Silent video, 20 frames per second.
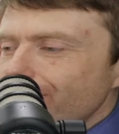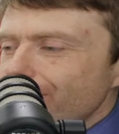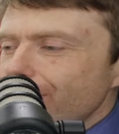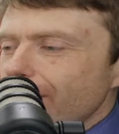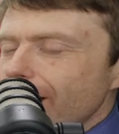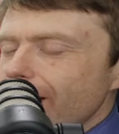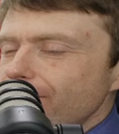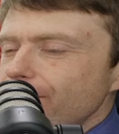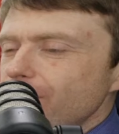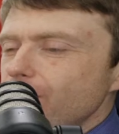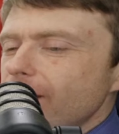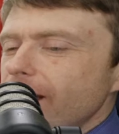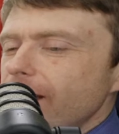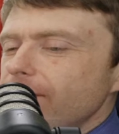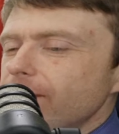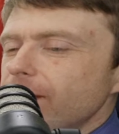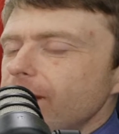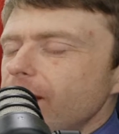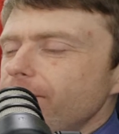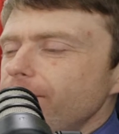if you have
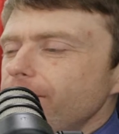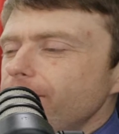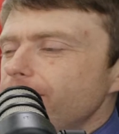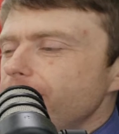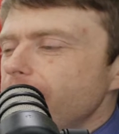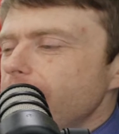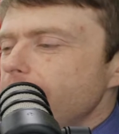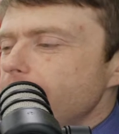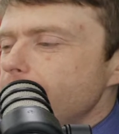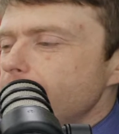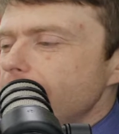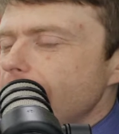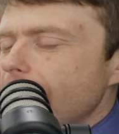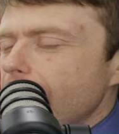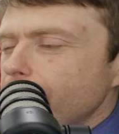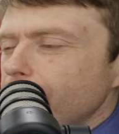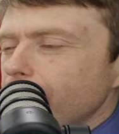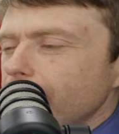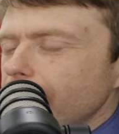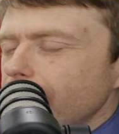enough of a
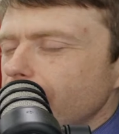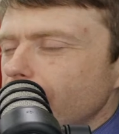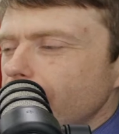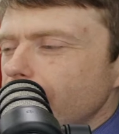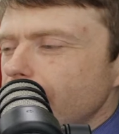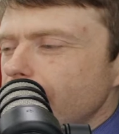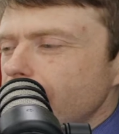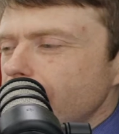monopoly on a